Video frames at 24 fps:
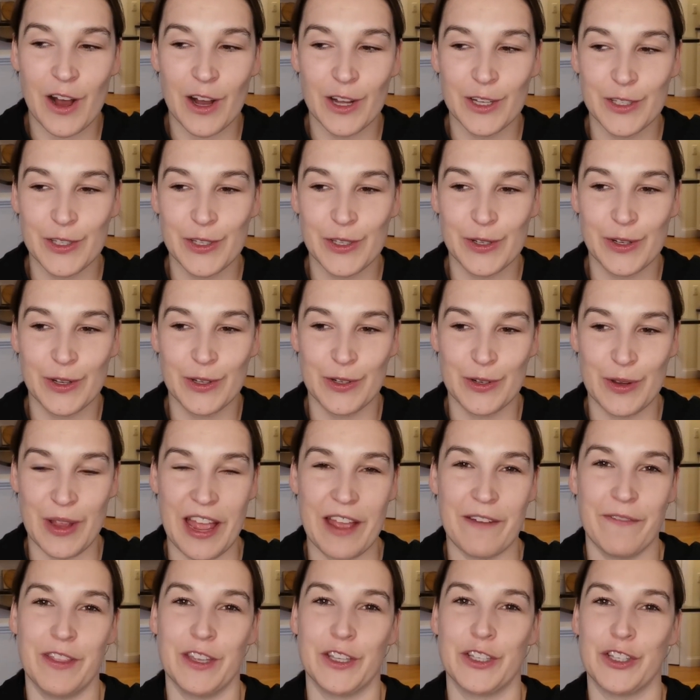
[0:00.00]
also to
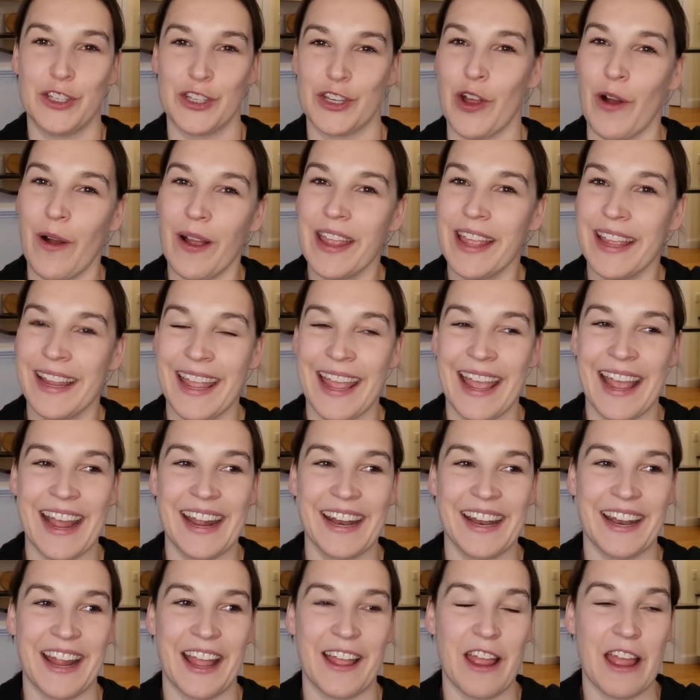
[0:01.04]
have this joy
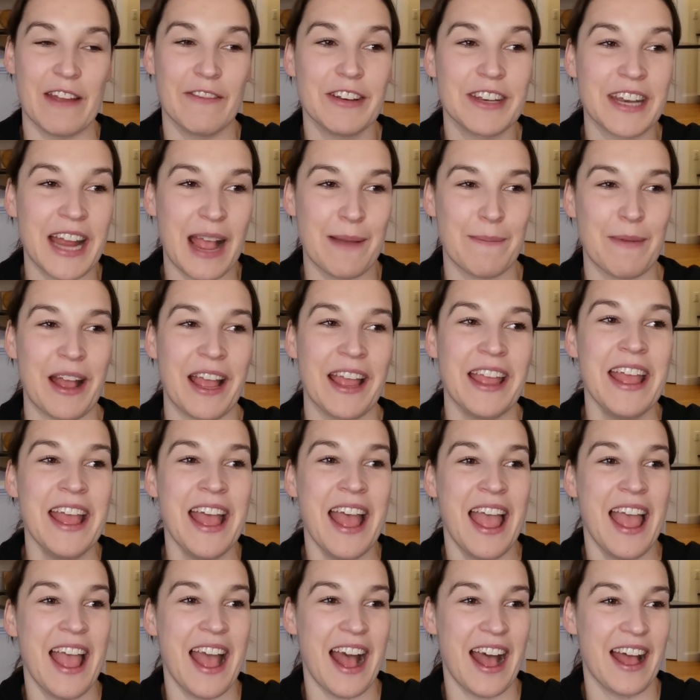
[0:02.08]
again. And every time I
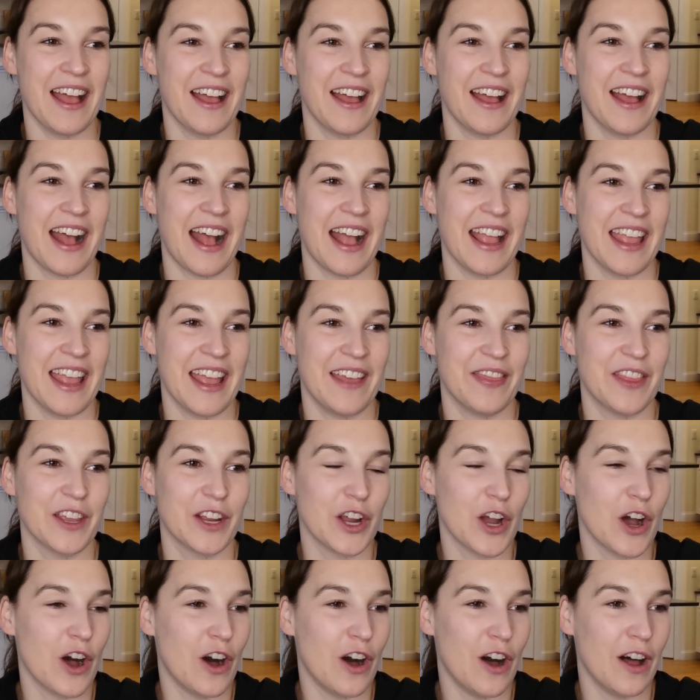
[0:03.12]
had
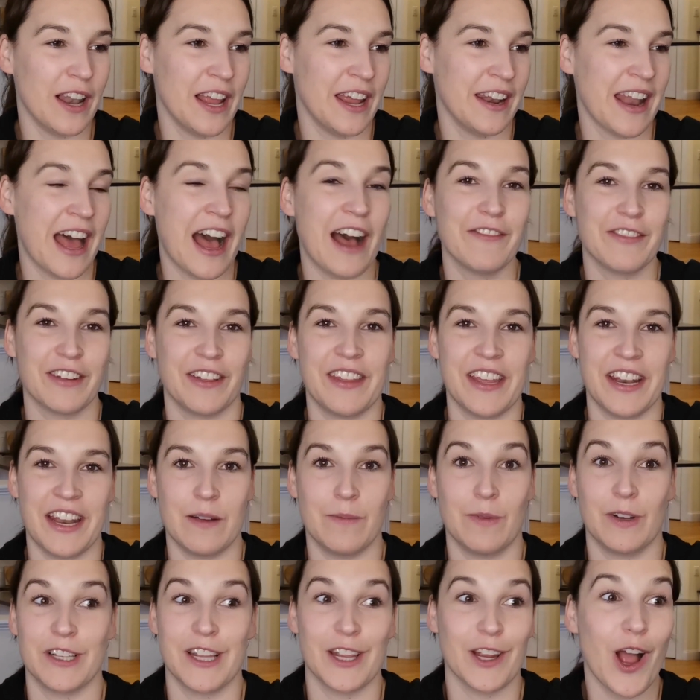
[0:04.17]
the call, and after
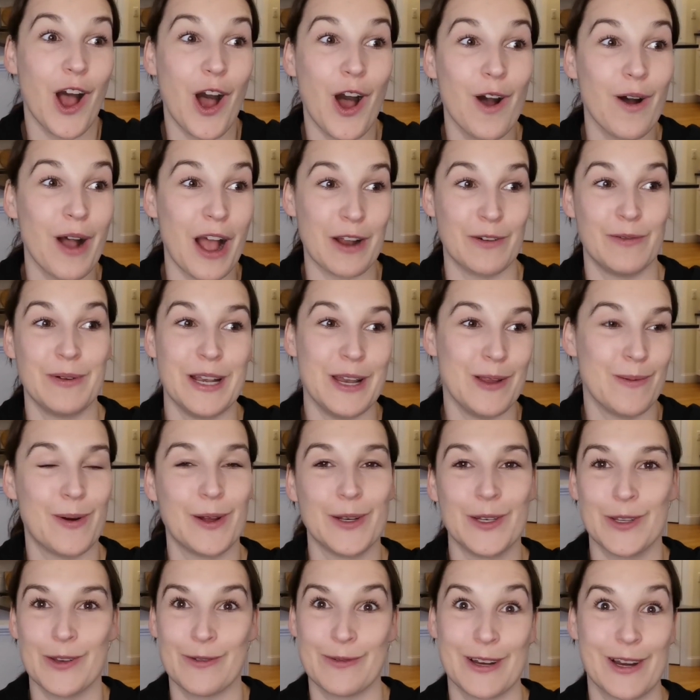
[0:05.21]
that I was like, oh, I really
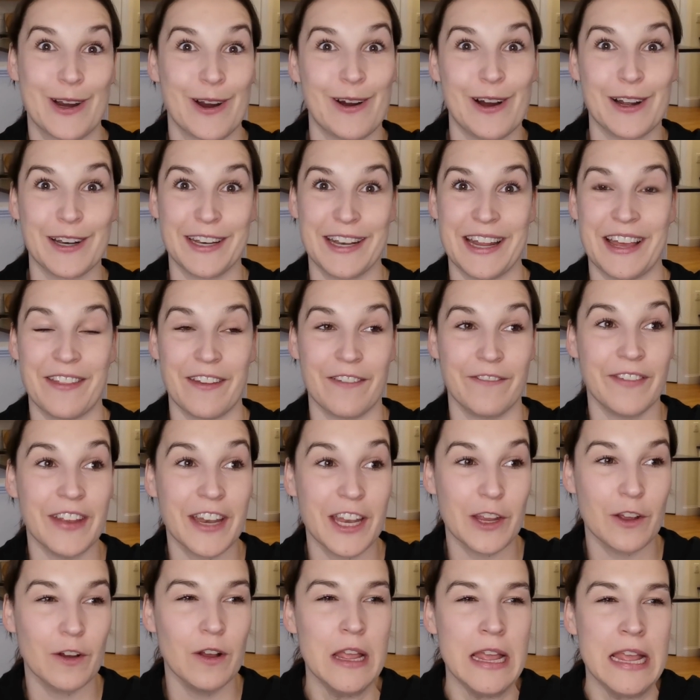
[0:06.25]
want to record another
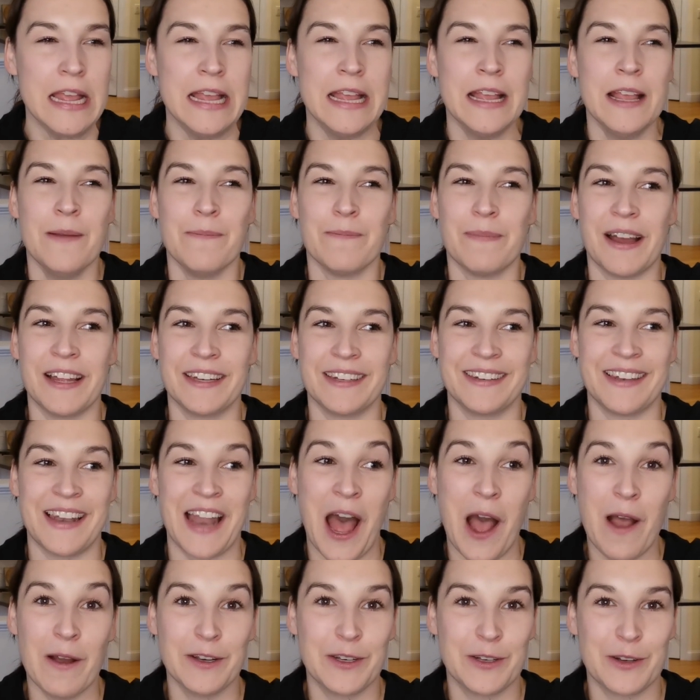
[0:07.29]
video. But
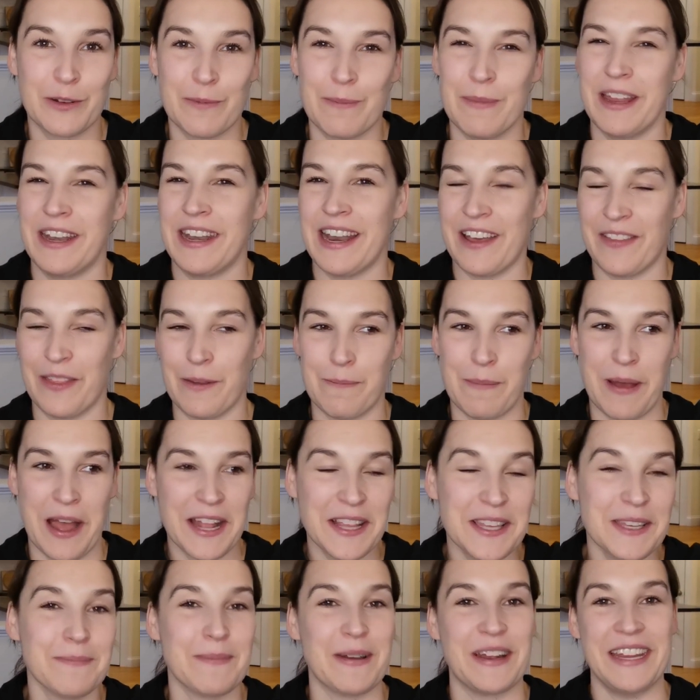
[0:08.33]
now it took me another
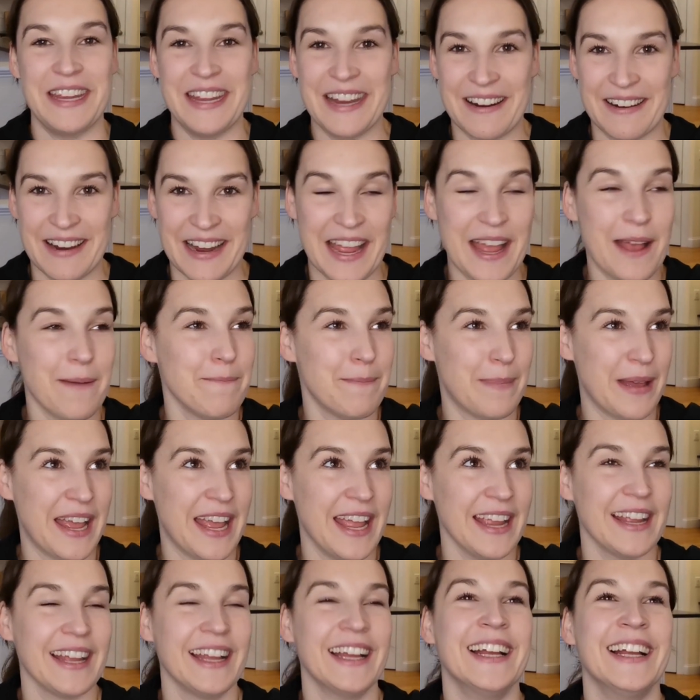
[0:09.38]
month, but here I am
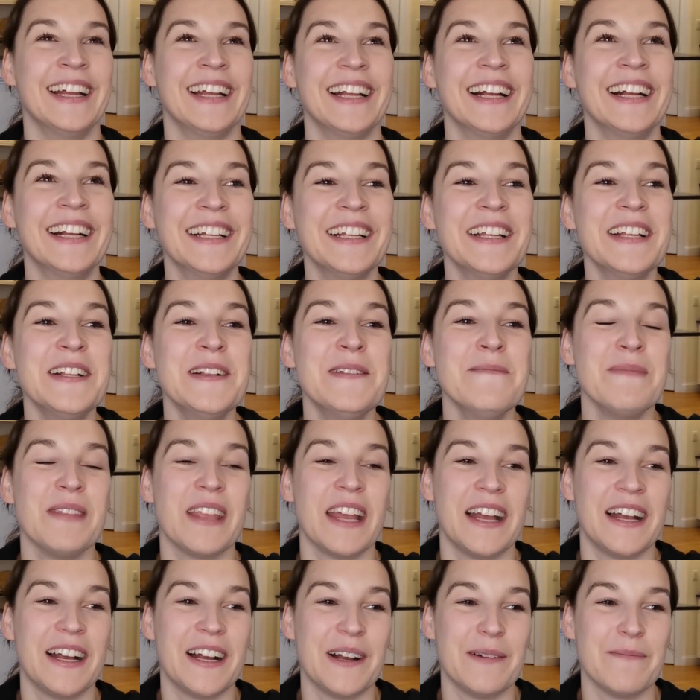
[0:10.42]
back.
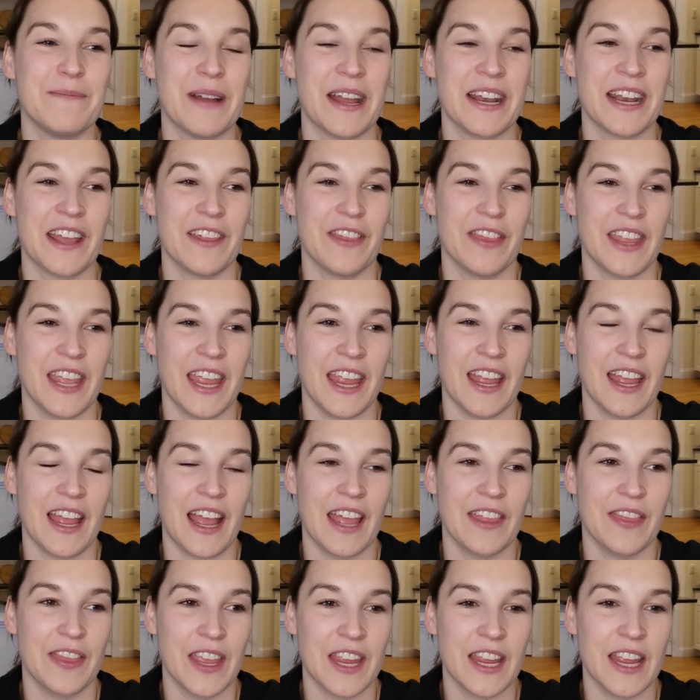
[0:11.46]
And
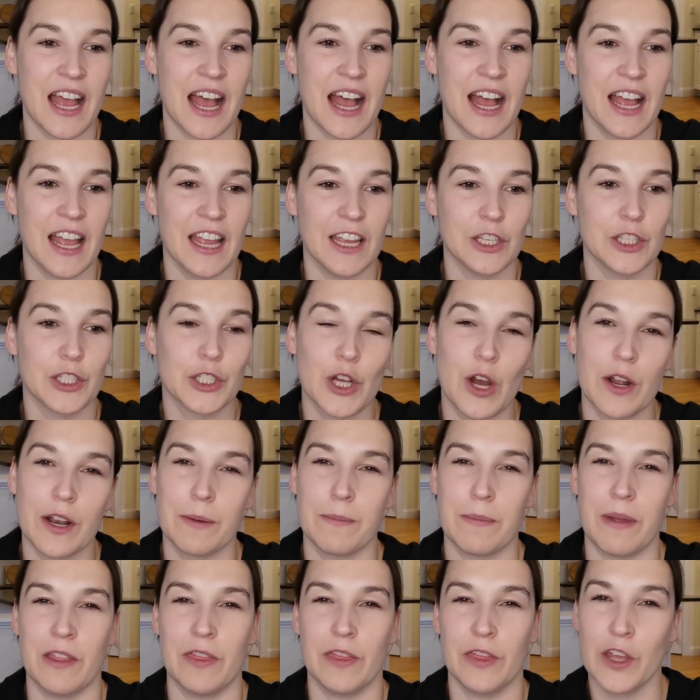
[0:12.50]
I think I
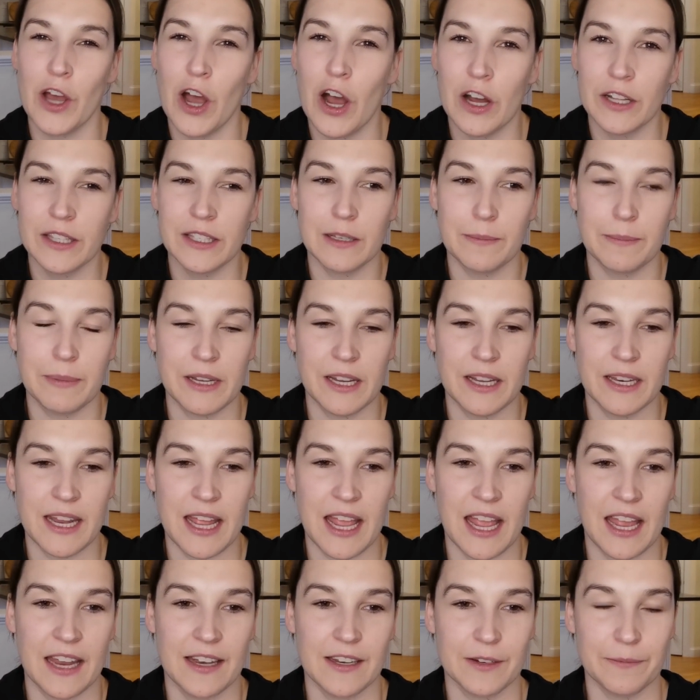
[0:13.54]
sorted my thoughts a
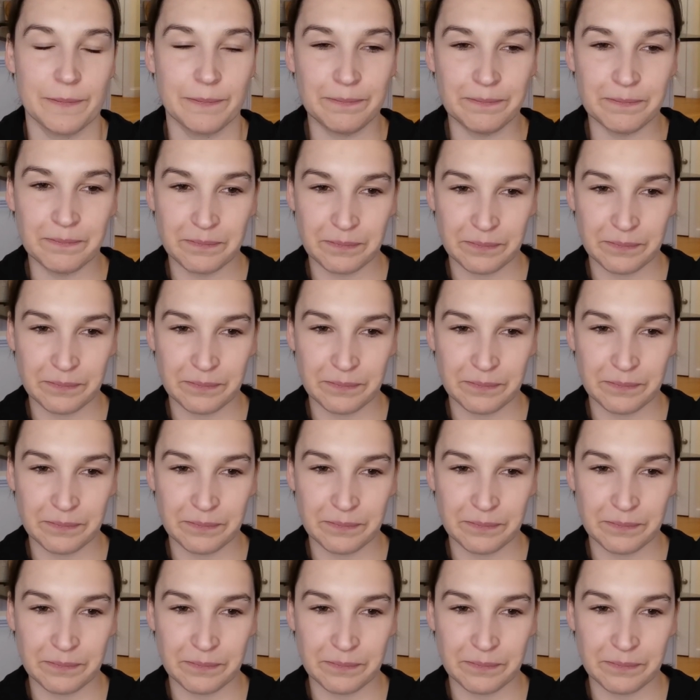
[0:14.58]
bit, and